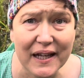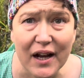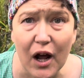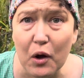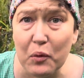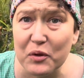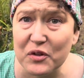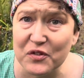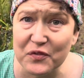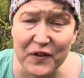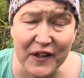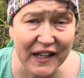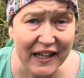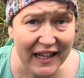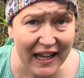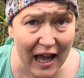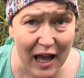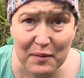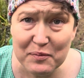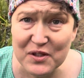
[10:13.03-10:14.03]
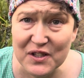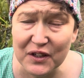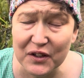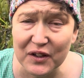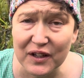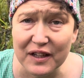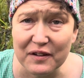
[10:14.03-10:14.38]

I was feeling absolutely